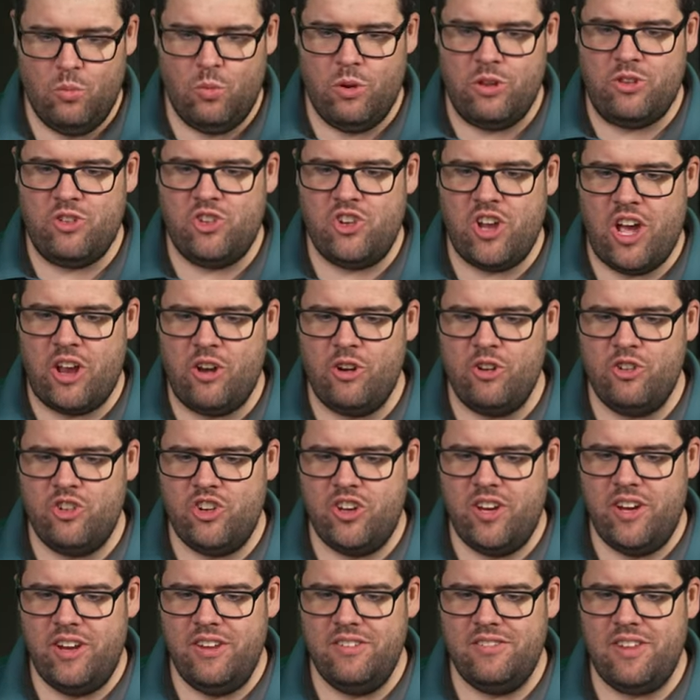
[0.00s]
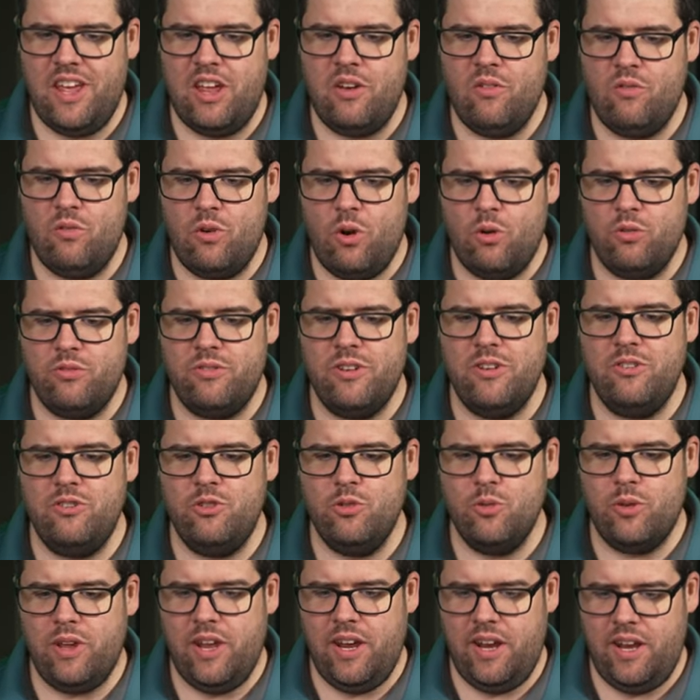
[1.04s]
with cheddar cheese and roasted
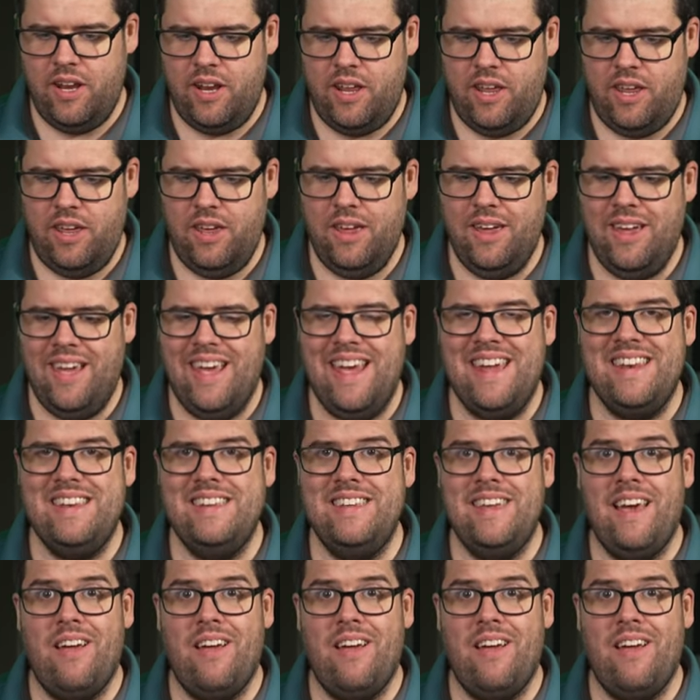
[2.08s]
zucchini and